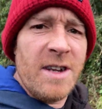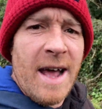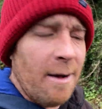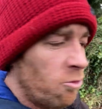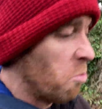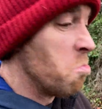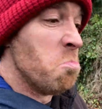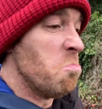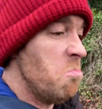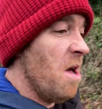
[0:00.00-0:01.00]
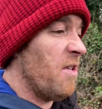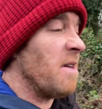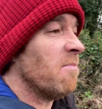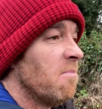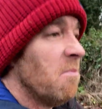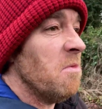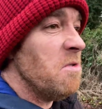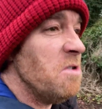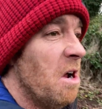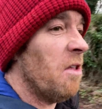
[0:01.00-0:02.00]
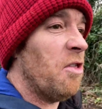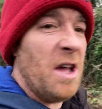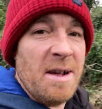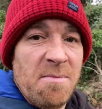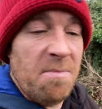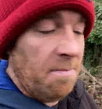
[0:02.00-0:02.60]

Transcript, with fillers: in the house, nothing, not a thing.